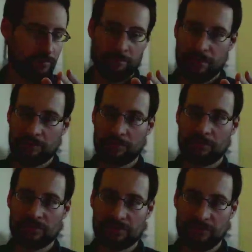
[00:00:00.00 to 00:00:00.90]
being
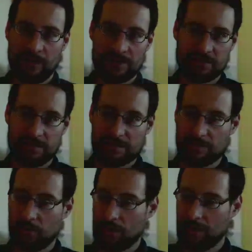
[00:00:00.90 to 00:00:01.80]
promised faster and
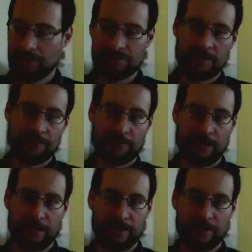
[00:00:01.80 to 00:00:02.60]
smaller stuff, like,